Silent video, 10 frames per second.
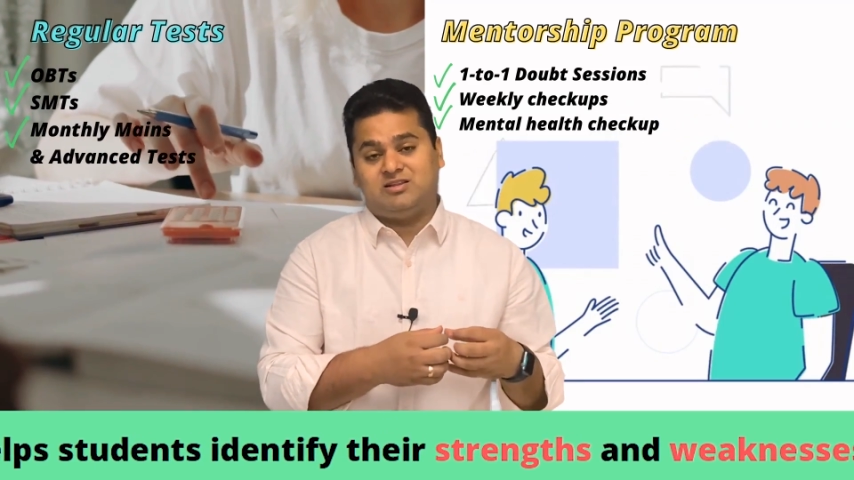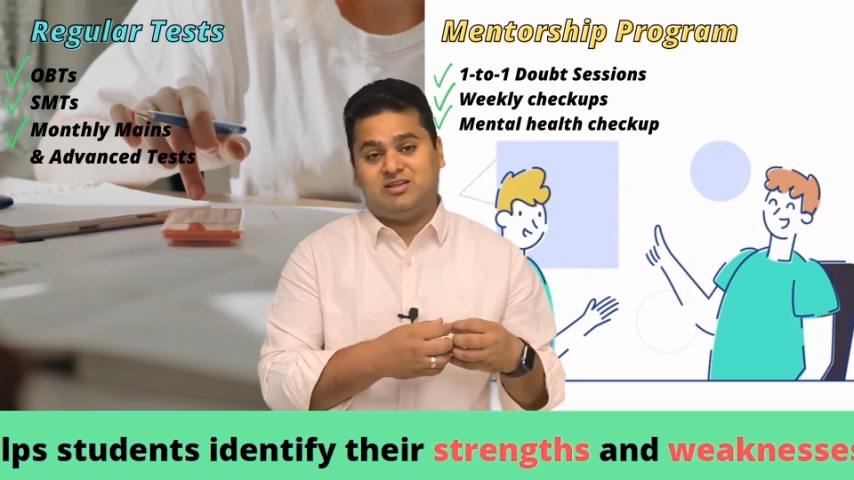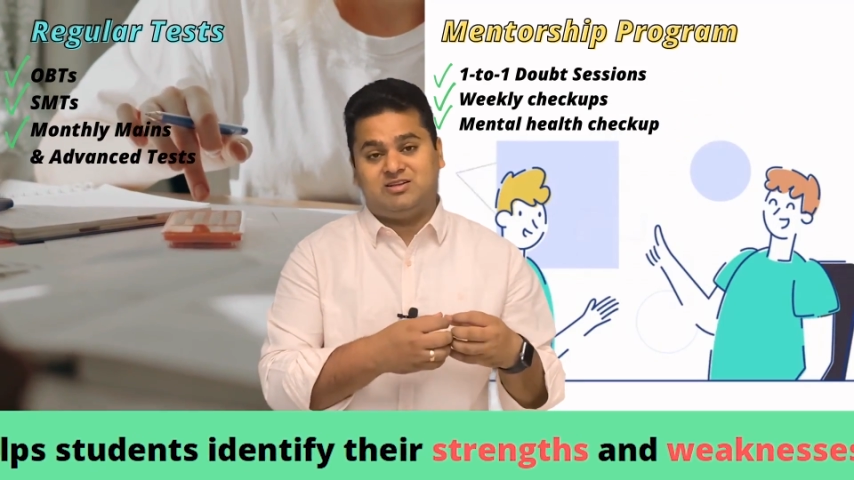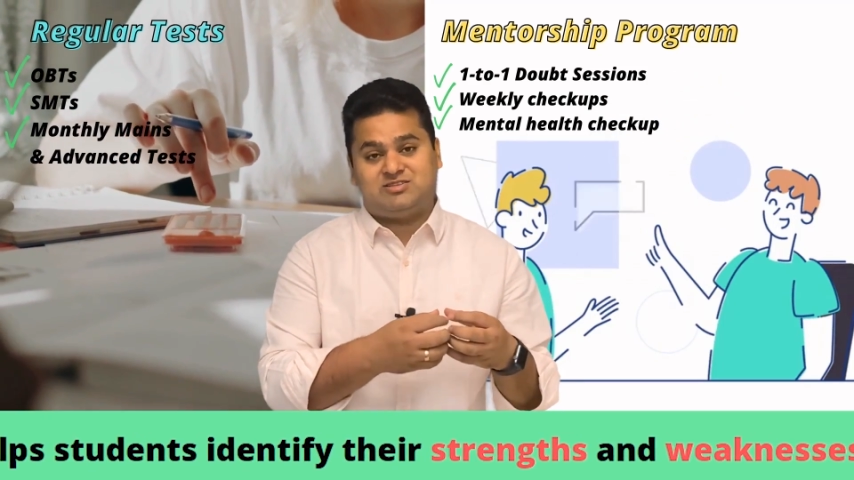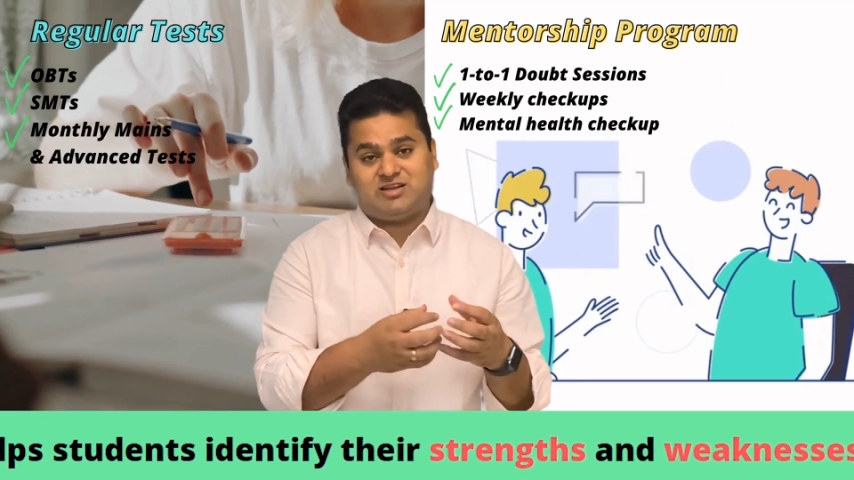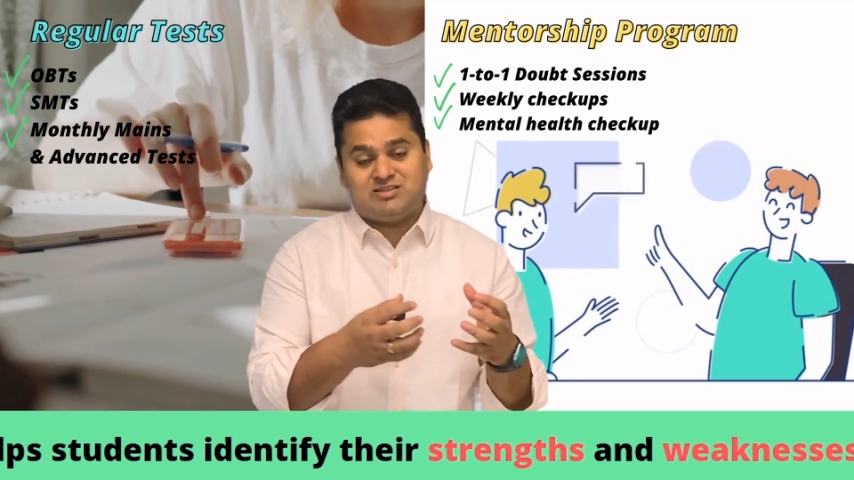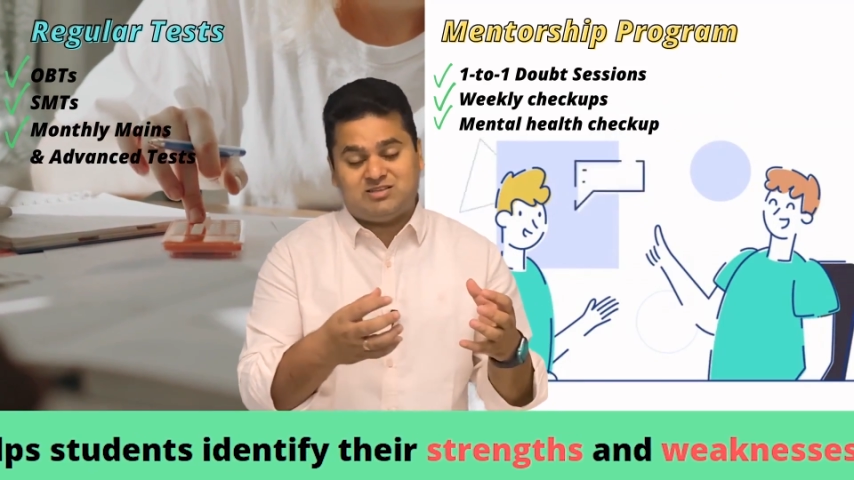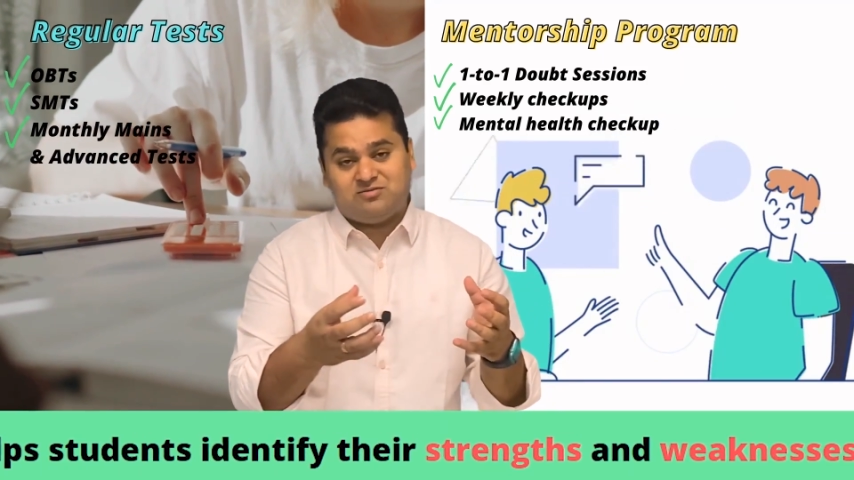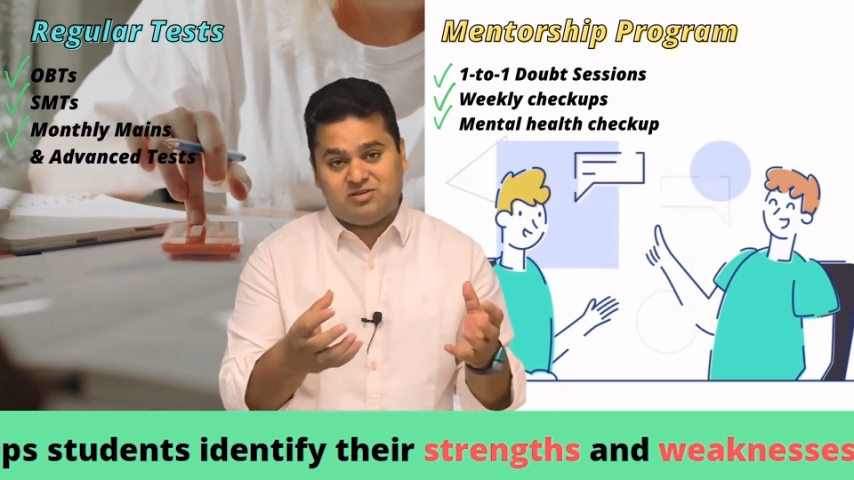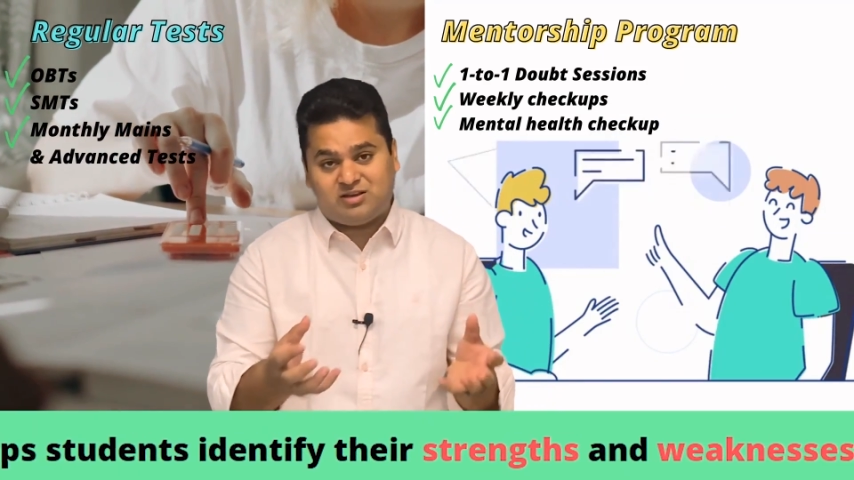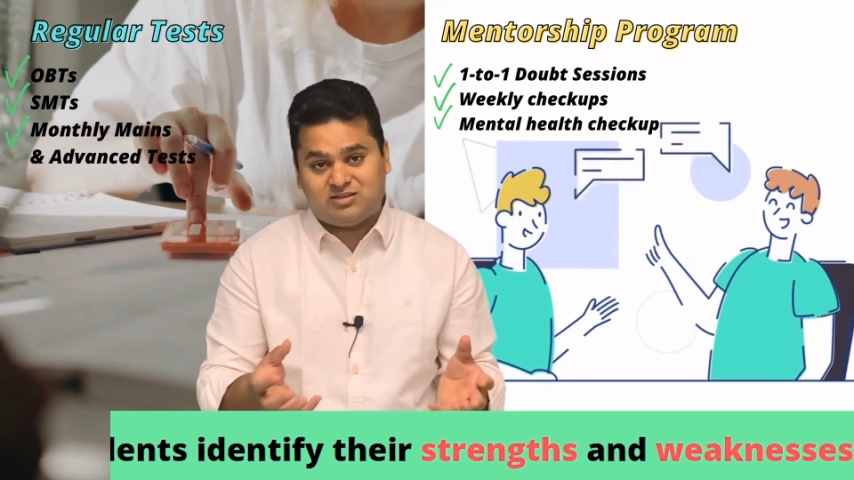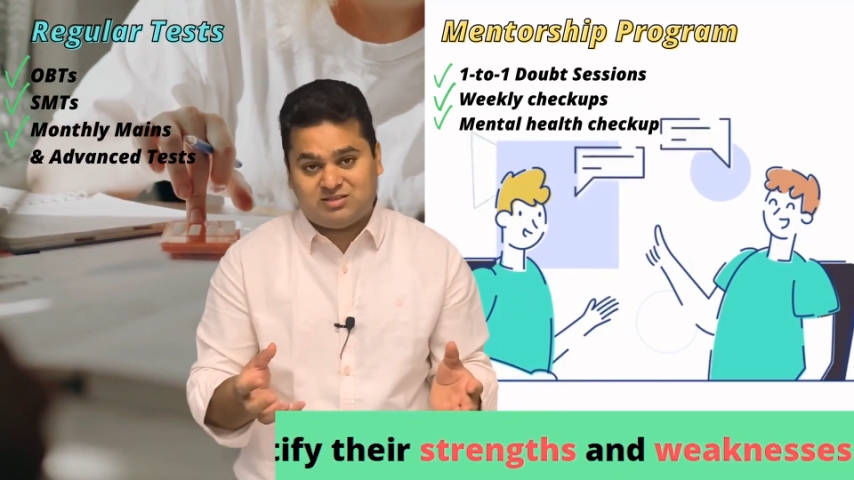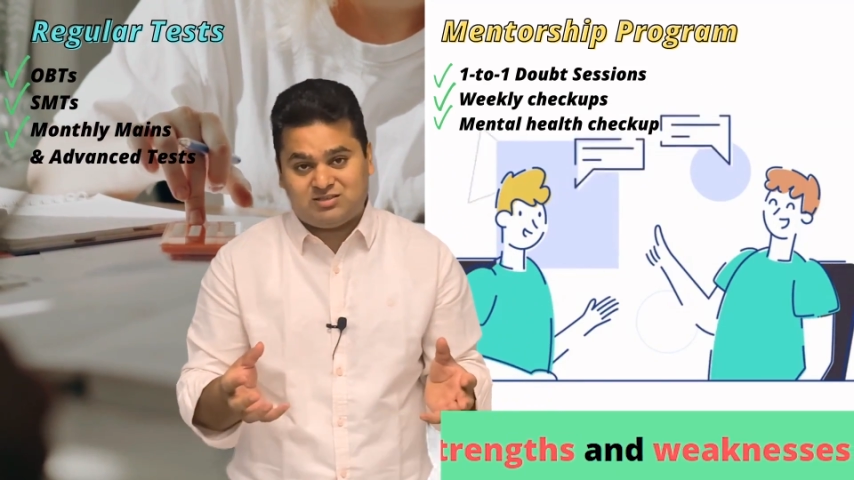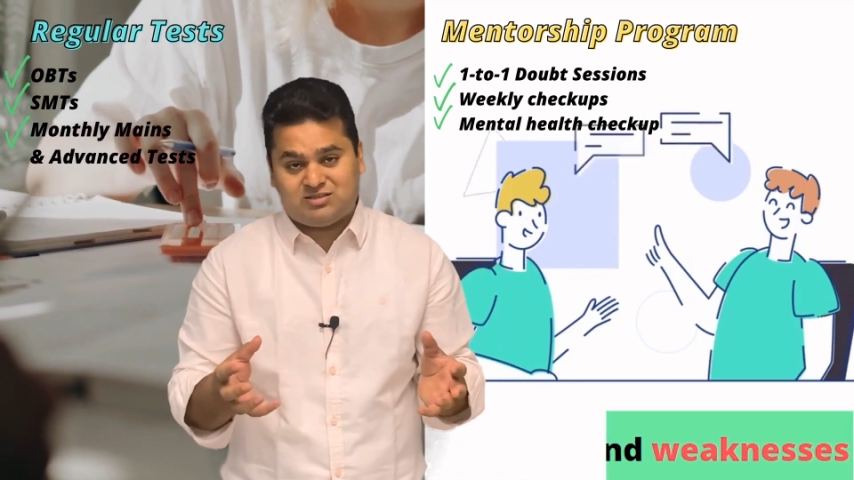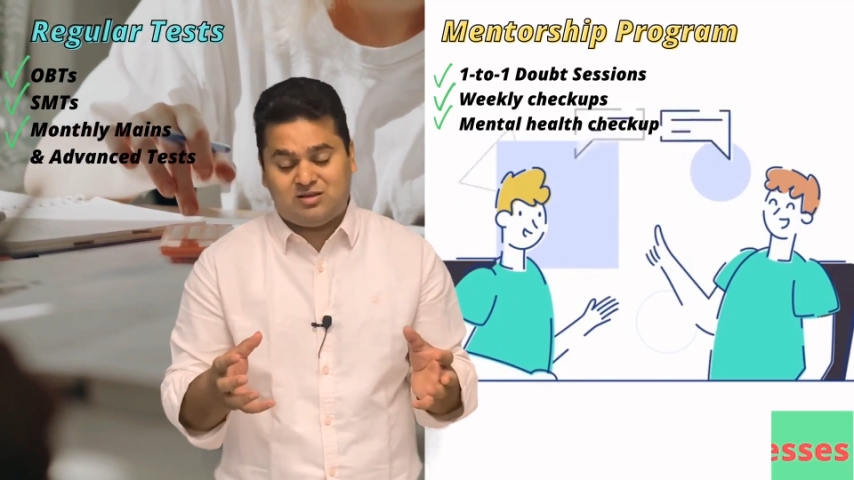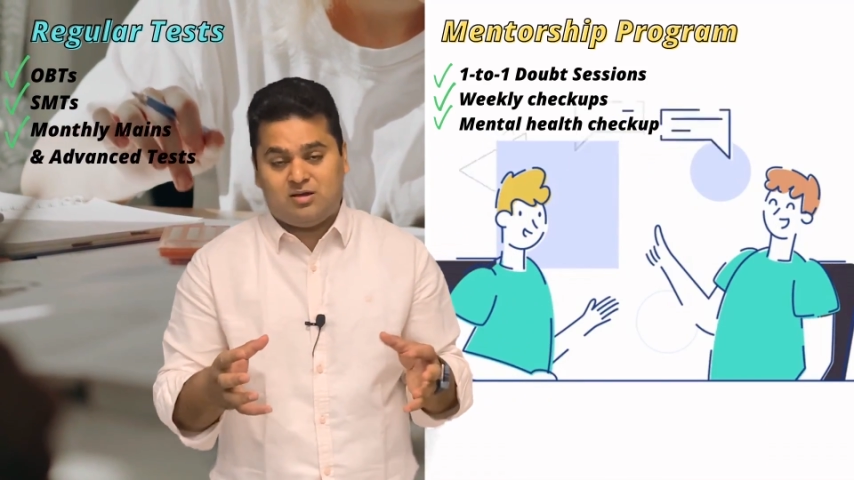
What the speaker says: their strengths and weaknesses,